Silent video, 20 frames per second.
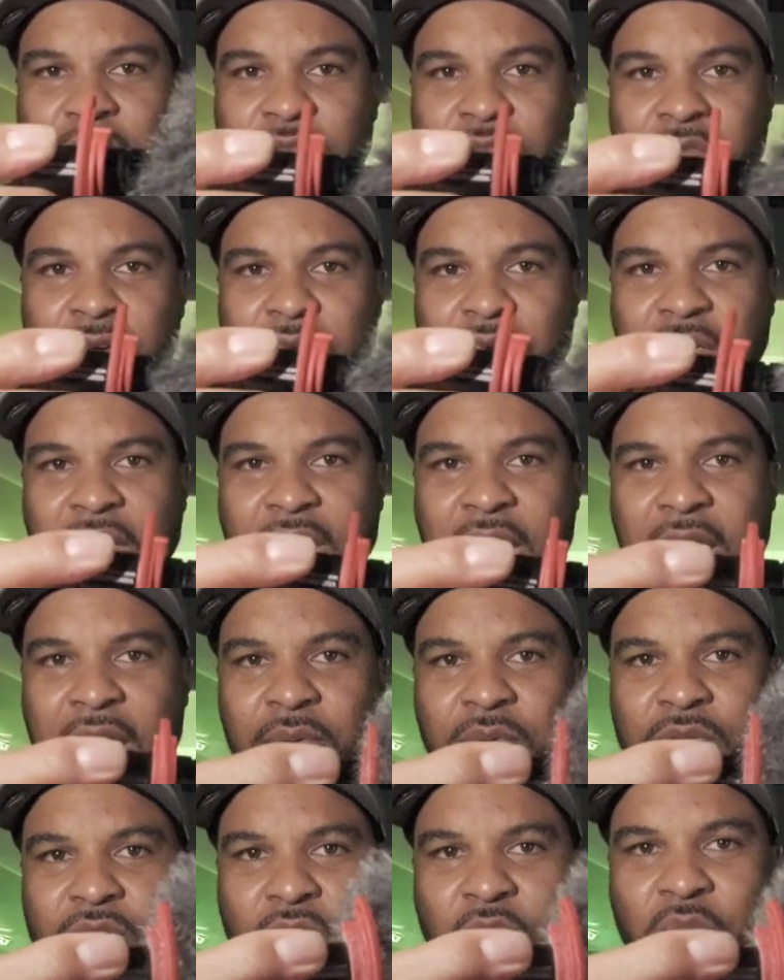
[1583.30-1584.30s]
furry cat
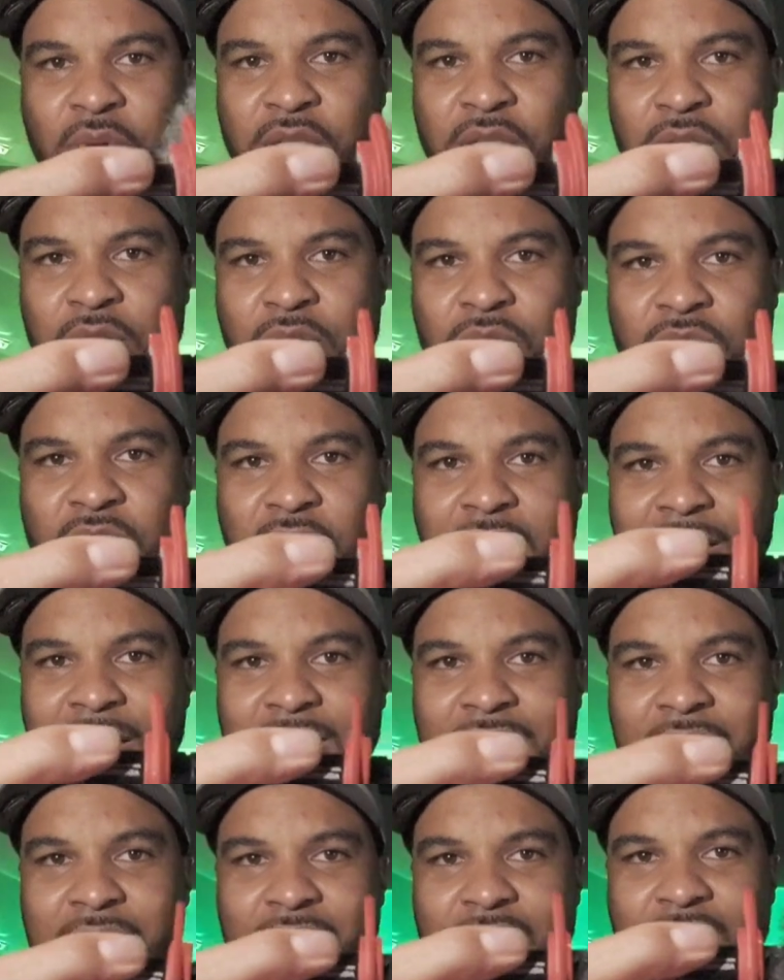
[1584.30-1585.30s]
was always loose like
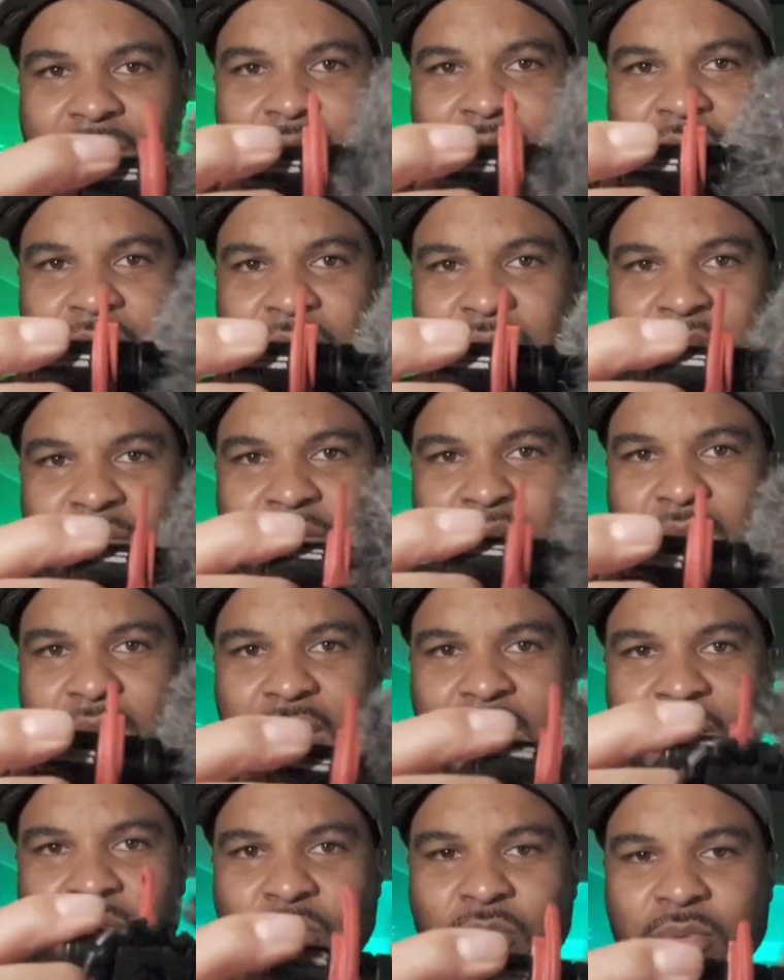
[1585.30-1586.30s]
this. It's just
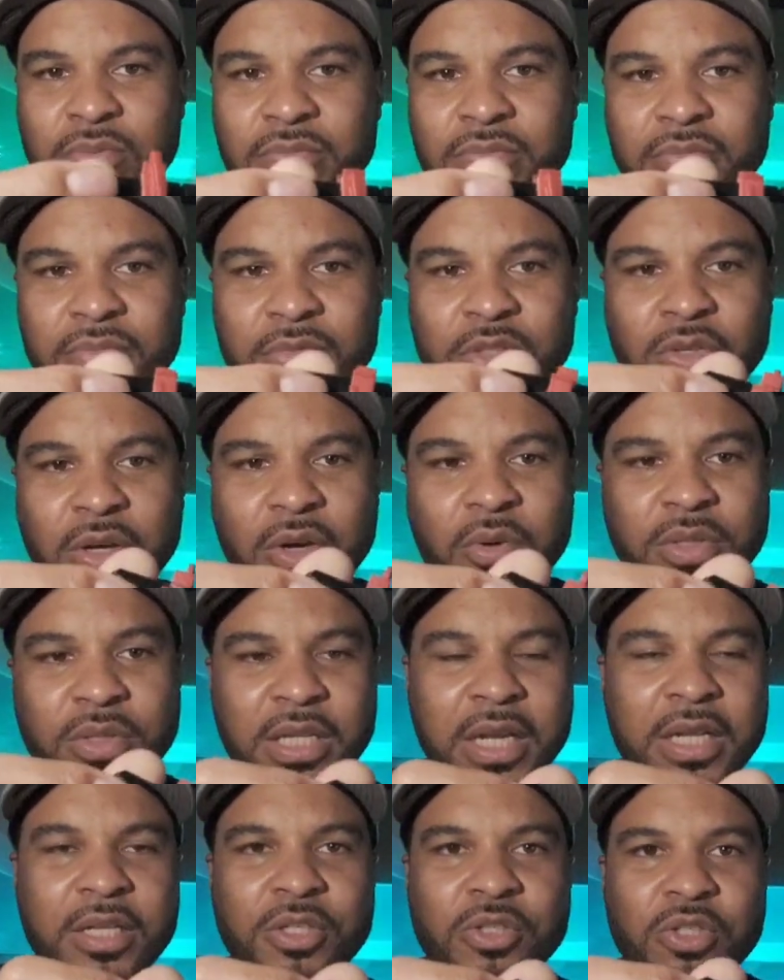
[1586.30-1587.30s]
like, so I always
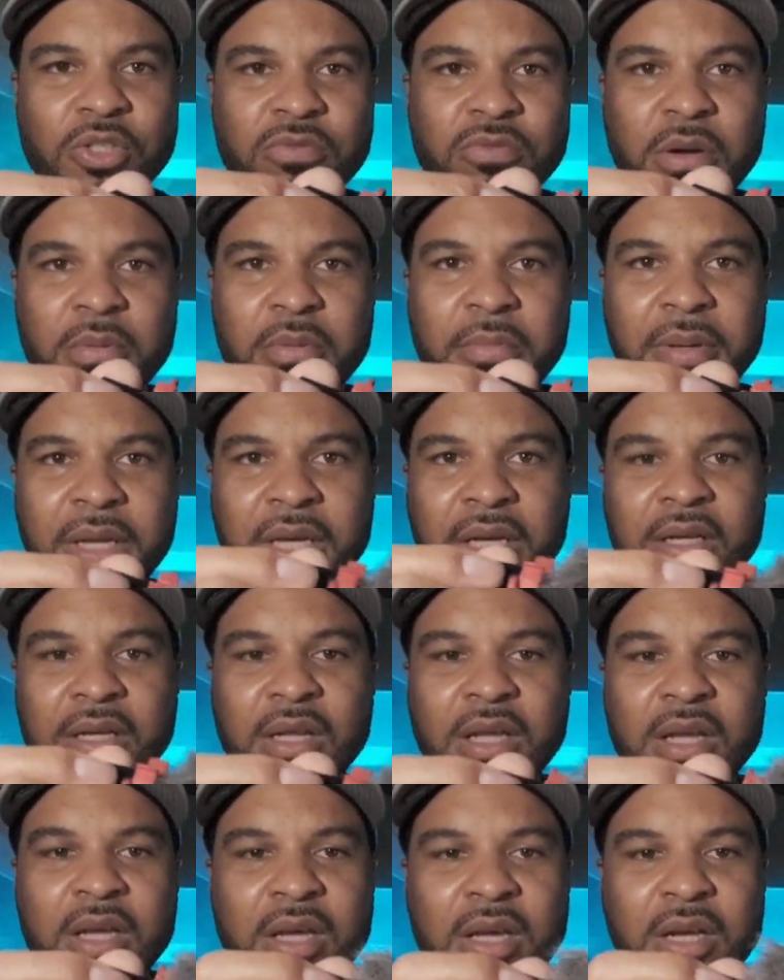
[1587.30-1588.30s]
had to use a rubber band,
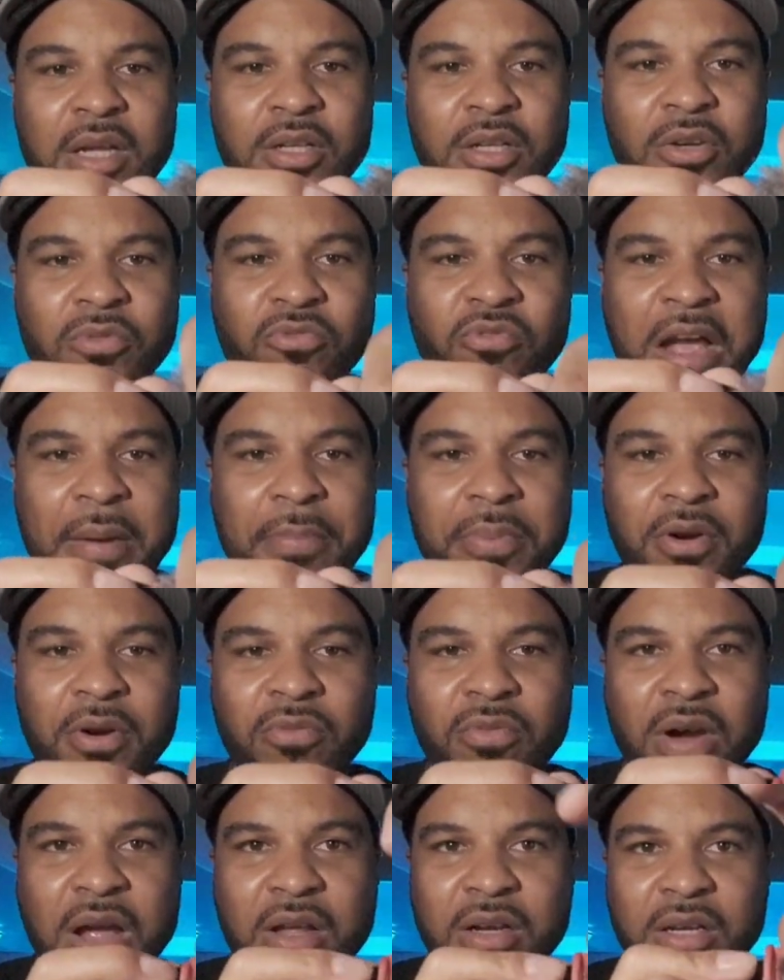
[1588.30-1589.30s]
wrap it
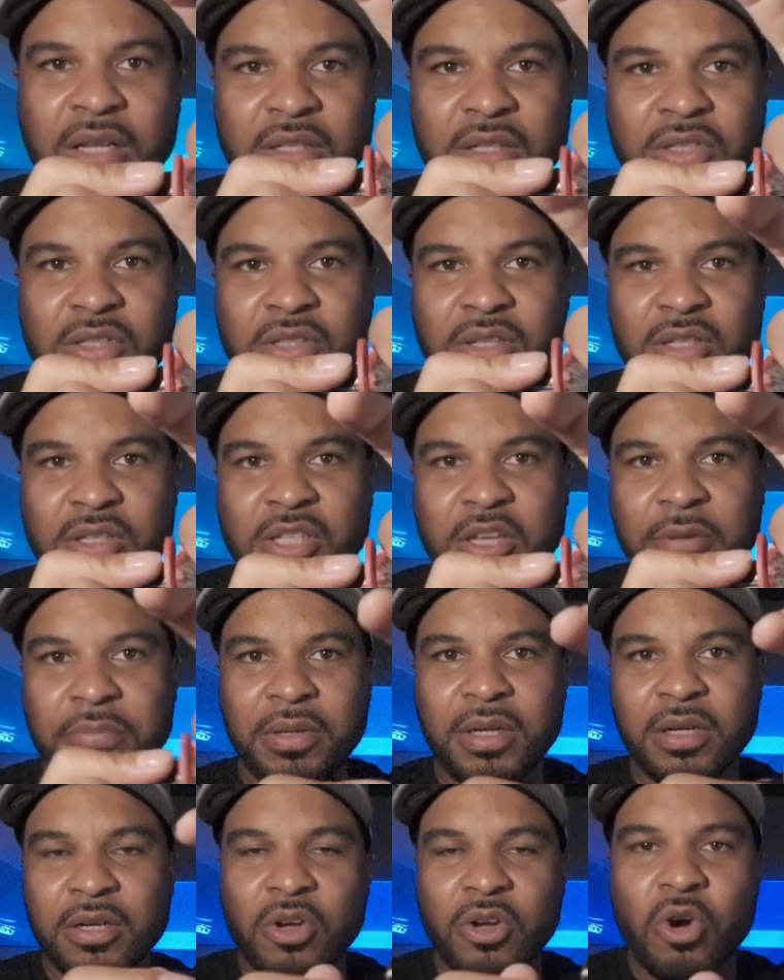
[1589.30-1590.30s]
around the tip
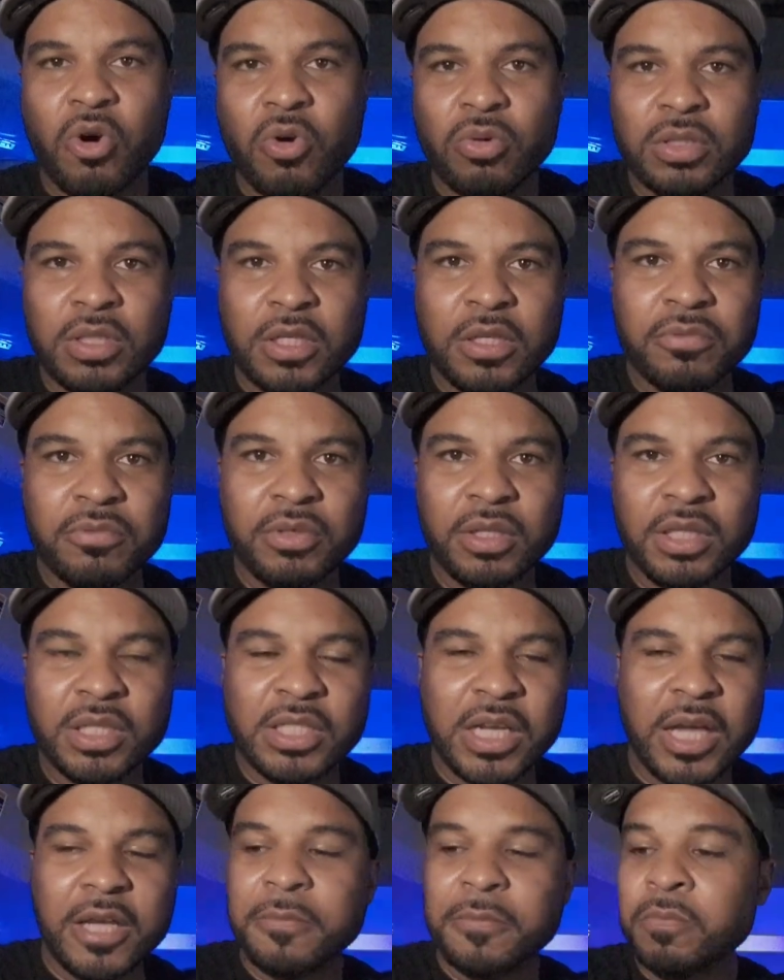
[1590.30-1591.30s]
here to hold it in really
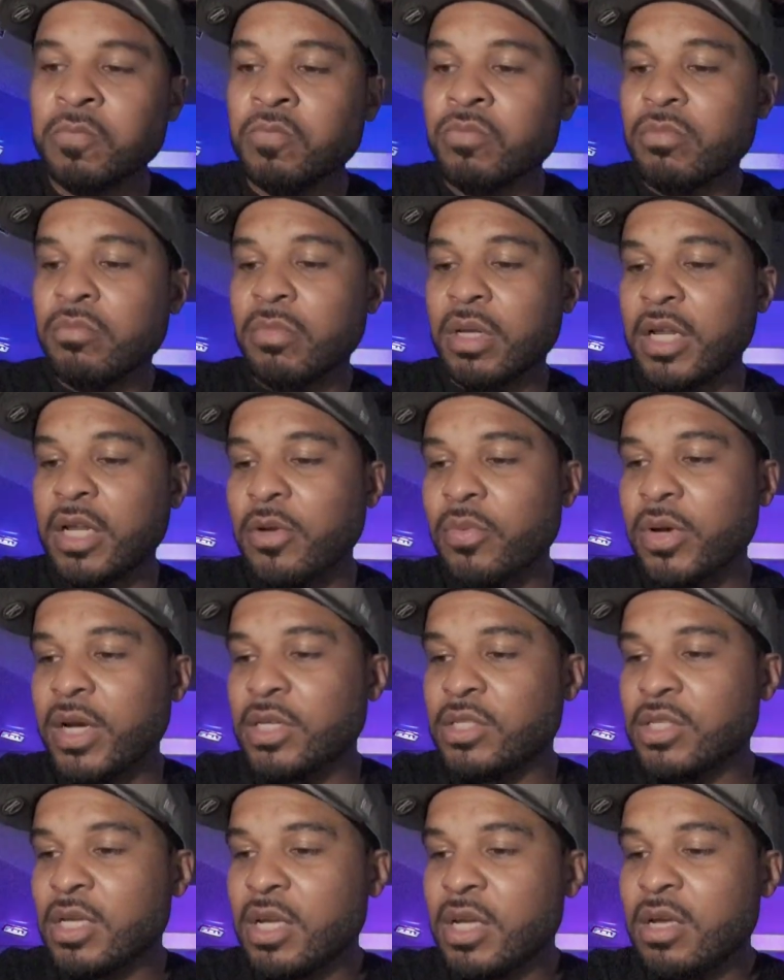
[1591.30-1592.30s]
tight. But
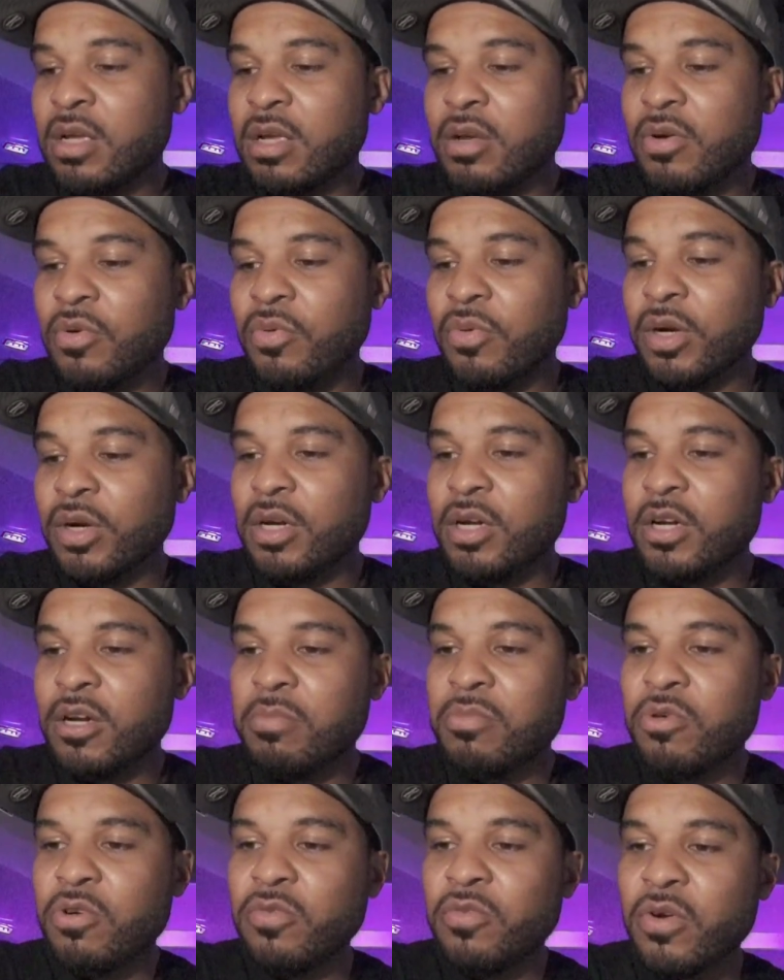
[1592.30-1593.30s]
anyways, we're gonna
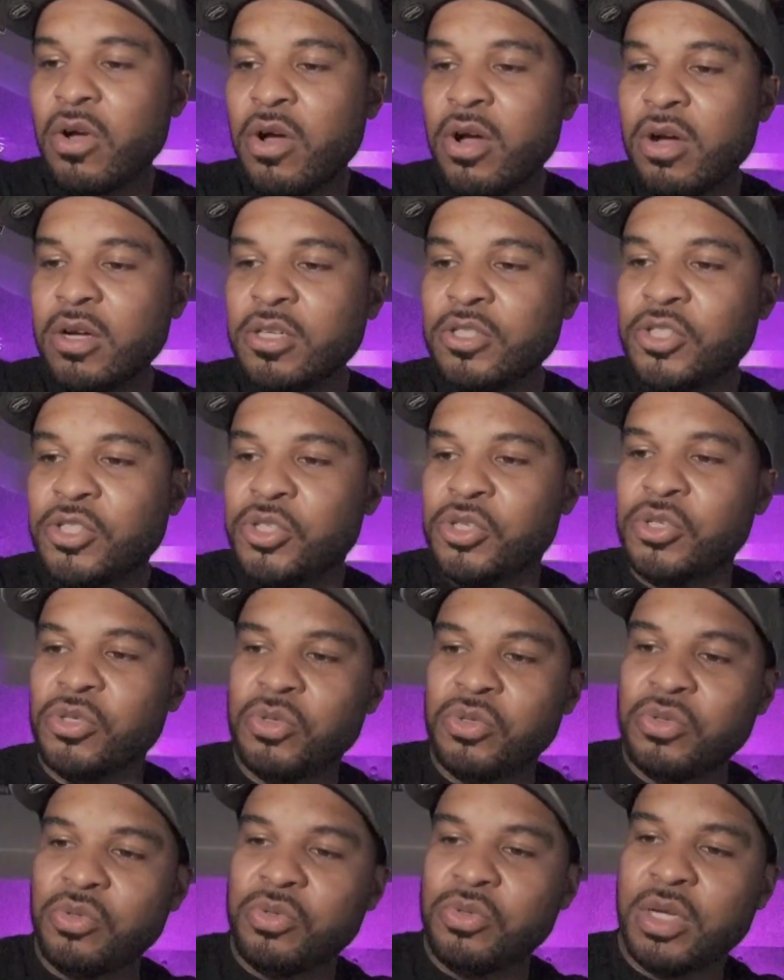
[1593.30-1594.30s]
move on
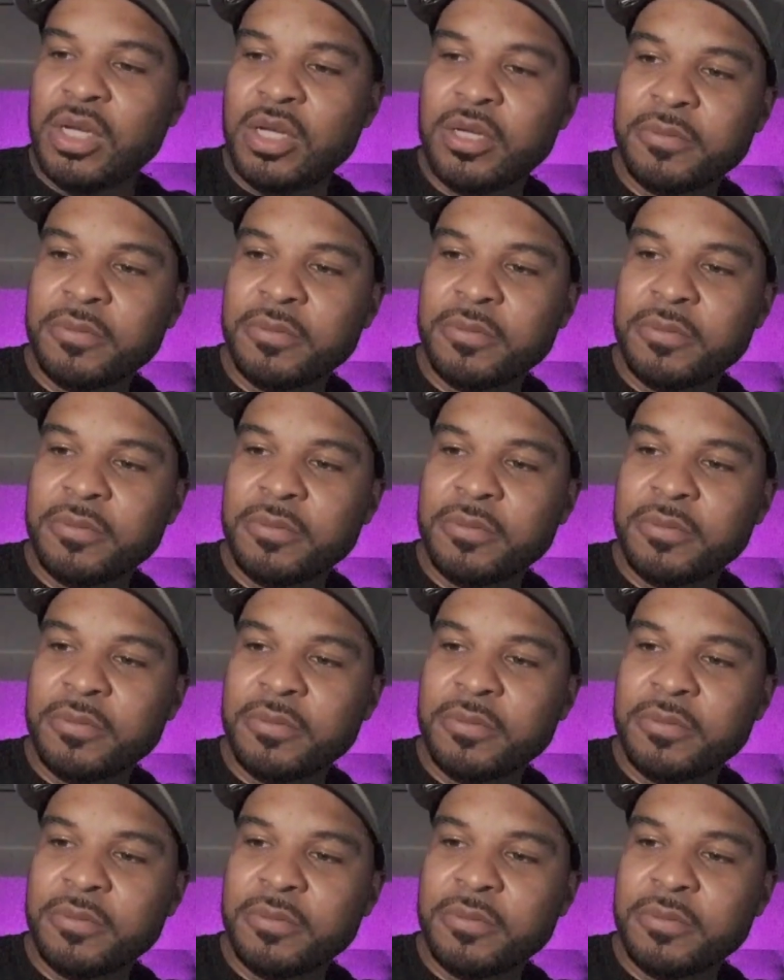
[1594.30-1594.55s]
to